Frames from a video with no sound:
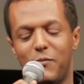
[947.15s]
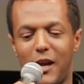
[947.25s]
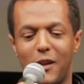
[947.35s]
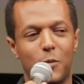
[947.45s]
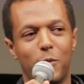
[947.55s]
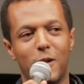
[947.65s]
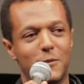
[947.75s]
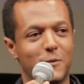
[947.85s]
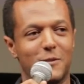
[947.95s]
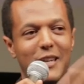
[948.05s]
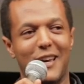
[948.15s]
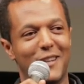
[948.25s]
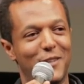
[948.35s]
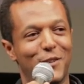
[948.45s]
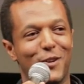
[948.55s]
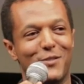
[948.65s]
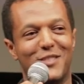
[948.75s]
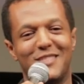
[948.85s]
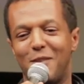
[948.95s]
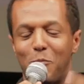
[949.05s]
anthropological data, you know, it's
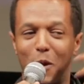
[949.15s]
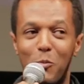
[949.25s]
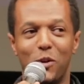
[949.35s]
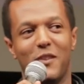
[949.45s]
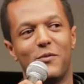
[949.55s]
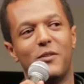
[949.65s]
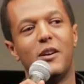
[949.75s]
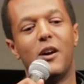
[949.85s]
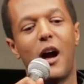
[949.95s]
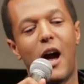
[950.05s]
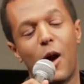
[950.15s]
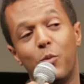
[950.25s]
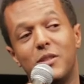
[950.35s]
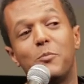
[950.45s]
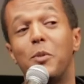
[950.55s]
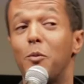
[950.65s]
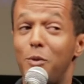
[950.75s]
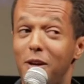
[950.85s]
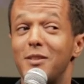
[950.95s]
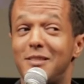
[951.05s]
just a memory of how we, but
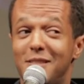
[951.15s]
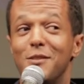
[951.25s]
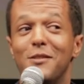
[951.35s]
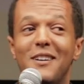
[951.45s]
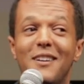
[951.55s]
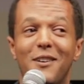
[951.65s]
we are still,